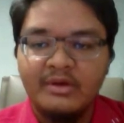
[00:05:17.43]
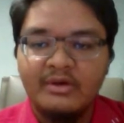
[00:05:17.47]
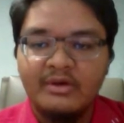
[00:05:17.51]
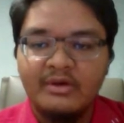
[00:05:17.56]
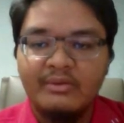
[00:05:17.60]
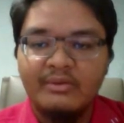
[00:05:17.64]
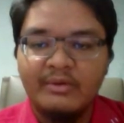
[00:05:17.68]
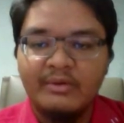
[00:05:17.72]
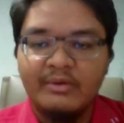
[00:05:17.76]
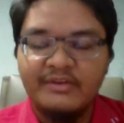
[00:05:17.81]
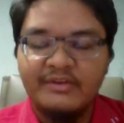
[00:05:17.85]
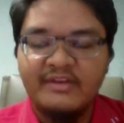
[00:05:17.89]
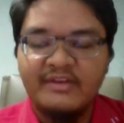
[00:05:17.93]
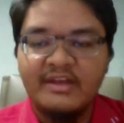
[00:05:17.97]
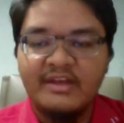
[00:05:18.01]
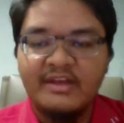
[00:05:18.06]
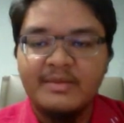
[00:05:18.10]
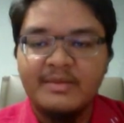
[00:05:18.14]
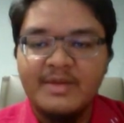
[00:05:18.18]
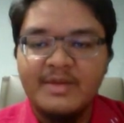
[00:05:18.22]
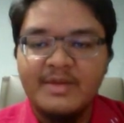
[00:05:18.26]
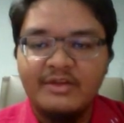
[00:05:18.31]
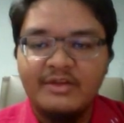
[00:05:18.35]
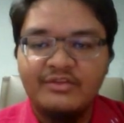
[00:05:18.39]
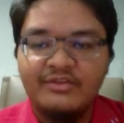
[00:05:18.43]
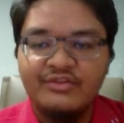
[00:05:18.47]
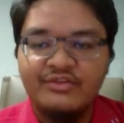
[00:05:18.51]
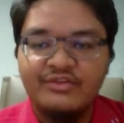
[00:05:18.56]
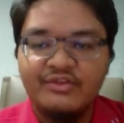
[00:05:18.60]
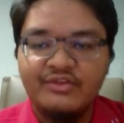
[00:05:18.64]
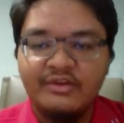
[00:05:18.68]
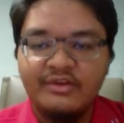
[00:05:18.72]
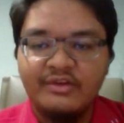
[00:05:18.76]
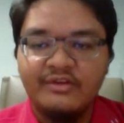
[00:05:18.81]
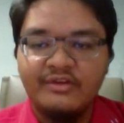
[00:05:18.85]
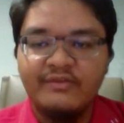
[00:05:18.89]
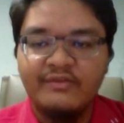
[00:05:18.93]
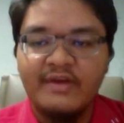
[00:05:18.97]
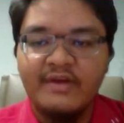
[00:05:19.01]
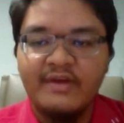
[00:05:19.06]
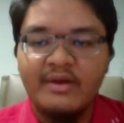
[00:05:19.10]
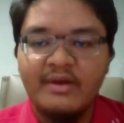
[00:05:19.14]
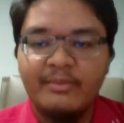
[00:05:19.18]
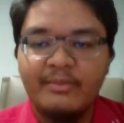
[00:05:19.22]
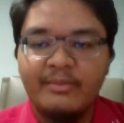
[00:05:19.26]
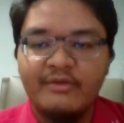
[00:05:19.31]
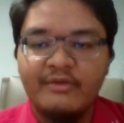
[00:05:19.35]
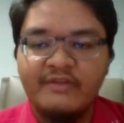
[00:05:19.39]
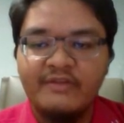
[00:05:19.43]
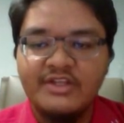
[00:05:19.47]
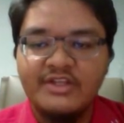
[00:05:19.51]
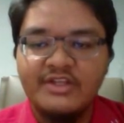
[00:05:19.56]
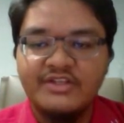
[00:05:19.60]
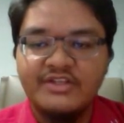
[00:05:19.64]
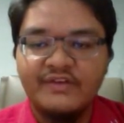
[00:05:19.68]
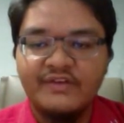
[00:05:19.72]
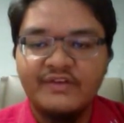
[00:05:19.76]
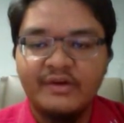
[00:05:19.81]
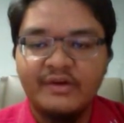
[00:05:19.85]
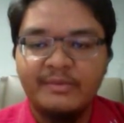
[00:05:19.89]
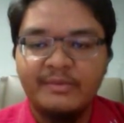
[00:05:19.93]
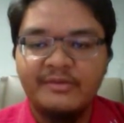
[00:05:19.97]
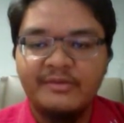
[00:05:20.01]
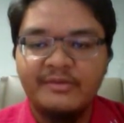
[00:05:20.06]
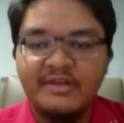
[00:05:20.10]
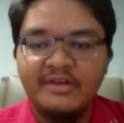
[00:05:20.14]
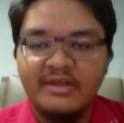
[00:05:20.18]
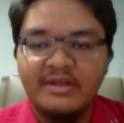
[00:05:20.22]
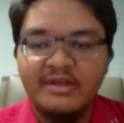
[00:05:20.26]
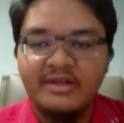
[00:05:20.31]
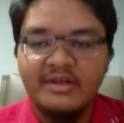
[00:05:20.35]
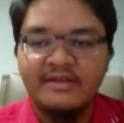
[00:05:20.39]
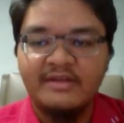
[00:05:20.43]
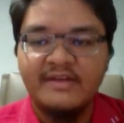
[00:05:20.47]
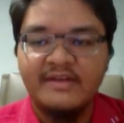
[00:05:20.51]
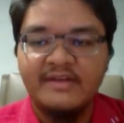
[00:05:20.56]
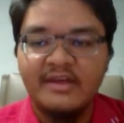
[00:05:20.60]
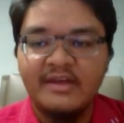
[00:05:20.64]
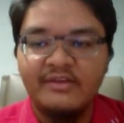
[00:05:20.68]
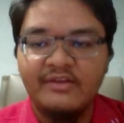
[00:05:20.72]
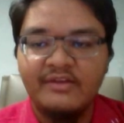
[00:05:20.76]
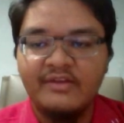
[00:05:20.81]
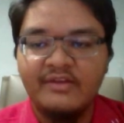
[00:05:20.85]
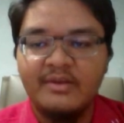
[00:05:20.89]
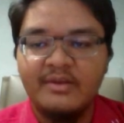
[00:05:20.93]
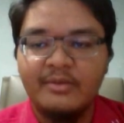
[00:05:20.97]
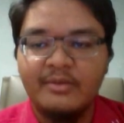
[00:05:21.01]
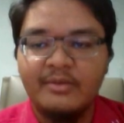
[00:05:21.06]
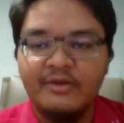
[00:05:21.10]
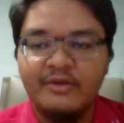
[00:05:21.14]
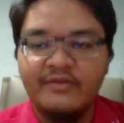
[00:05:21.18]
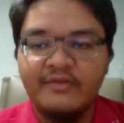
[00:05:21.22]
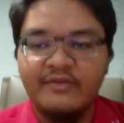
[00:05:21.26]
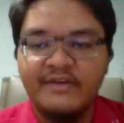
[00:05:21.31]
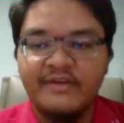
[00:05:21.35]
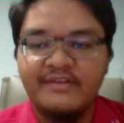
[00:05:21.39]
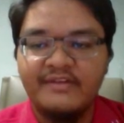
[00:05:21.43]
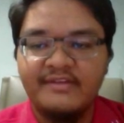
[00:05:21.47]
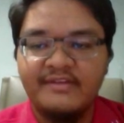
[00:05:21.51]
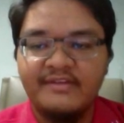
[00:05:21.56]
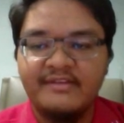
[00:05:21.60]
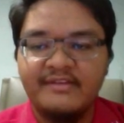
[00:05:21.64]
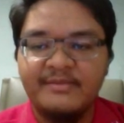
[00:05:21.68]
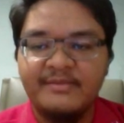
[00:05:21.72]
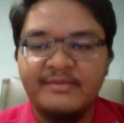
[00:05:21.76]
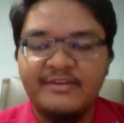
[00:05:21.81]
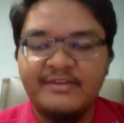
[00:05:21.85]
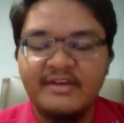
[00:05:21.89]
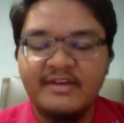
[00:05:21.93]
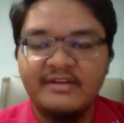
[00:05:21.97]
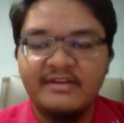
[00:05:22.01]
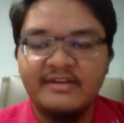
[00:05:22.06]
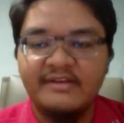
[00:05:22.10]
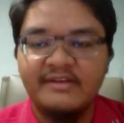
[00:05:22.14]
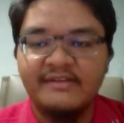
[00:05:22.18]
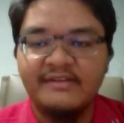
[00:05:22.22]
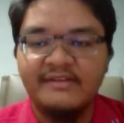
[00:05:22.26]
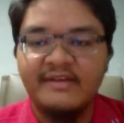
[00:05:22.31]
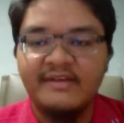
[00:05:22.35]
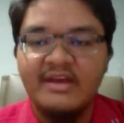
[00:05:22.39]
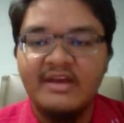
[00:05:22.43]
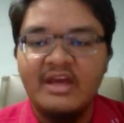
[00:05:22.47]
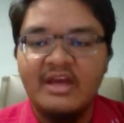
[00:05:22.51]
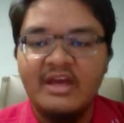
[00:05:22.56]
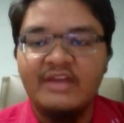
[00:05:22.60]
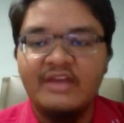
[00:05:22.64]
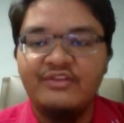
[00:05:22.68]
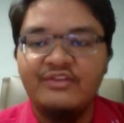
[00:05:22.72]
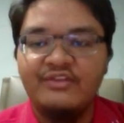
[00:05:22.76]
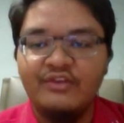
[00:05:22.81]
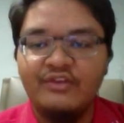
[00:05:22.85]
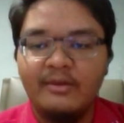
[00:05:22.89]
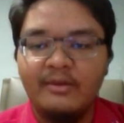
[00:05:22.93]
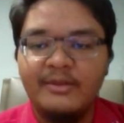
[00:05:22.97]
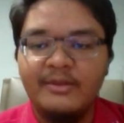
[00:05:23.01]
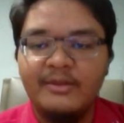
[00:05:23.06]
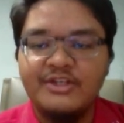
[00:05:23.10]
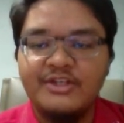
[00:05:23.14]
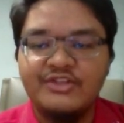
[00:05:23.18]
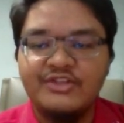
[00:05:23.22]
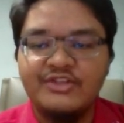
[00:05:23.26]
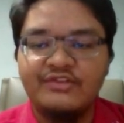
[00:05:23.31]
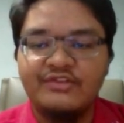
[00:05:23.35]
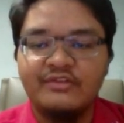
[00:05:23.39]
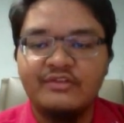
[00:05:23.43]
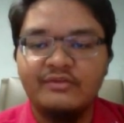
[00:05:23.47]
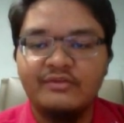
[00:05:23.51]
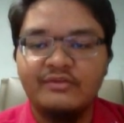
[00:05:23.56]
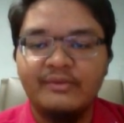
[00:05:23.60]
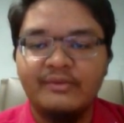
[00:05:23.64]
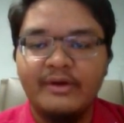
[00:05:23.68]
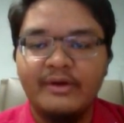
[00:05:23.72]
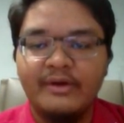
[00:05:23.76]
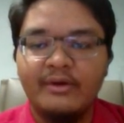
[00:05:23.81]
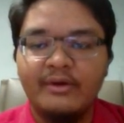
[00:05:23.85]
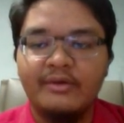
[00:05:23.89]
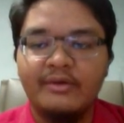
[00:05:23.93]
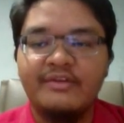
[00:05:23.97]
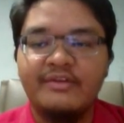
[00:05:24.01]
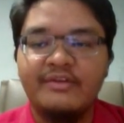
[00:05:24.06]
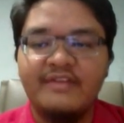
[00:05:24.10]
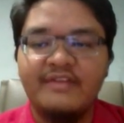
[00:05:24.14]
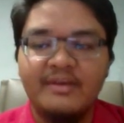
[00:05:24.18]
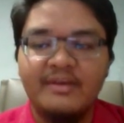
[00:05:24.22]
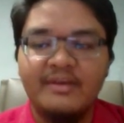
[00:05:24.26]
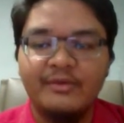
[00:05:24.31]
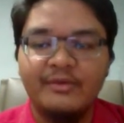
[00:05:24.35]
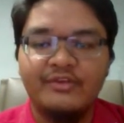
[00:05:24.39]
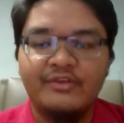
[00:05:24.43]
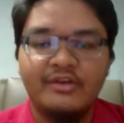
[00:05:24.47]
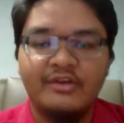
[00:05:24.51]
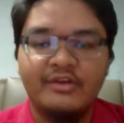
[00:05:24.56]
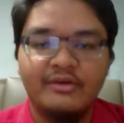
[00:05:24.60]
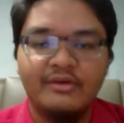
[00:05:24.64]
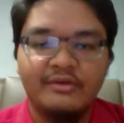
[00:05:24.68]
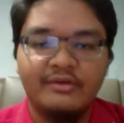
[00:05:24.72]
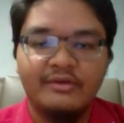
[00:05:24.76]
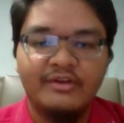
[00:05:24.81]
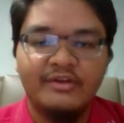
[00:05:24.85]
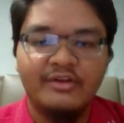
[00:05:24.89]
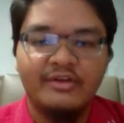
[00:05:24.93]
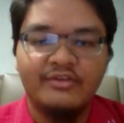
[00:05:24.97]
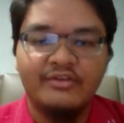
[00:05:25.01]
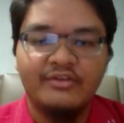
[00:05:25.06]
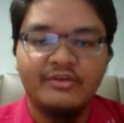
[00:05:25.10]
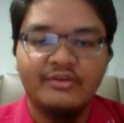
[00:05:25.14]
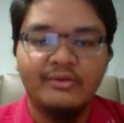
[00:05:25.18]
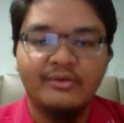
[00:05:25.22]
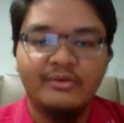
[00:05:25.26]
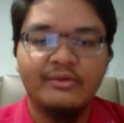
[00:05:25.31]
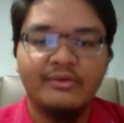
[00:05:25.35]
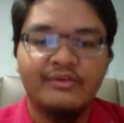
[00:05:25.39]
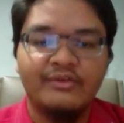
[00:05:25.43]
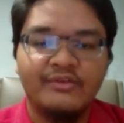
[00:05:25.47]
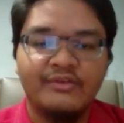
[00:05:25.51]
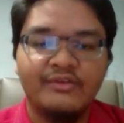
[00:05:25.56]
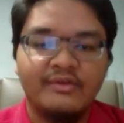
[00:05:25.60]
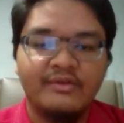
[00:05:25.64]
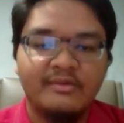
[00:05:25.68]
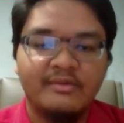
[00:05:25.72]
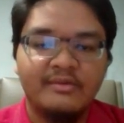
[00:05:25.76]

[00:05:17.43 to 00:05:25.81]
Once administrative privileges are obtained, attackers can modify system settings, install malicious software, or disable security controls.